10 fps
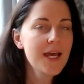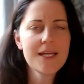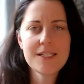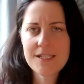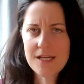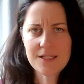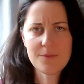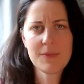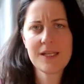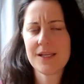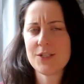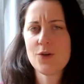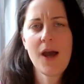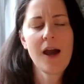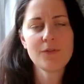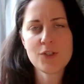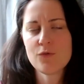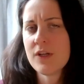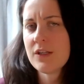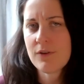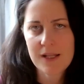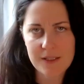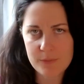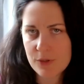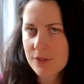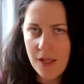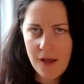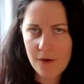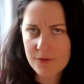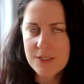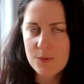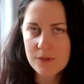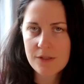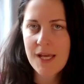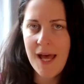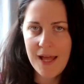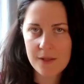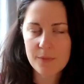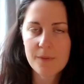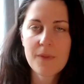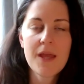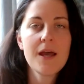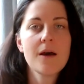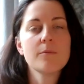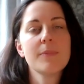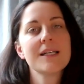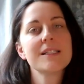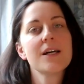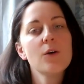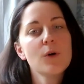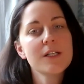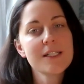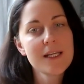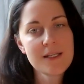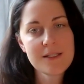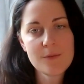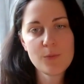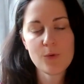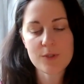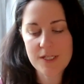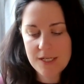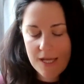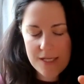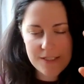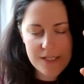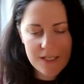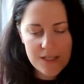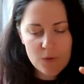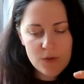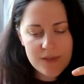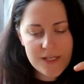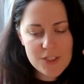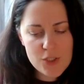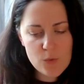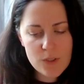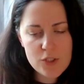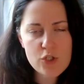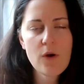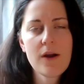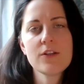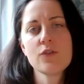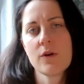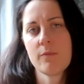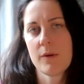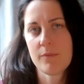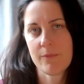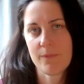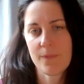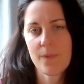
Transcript: It doesn't mean that you have to rewrite the book. No, this will not help. But what is important is that you will try to remember.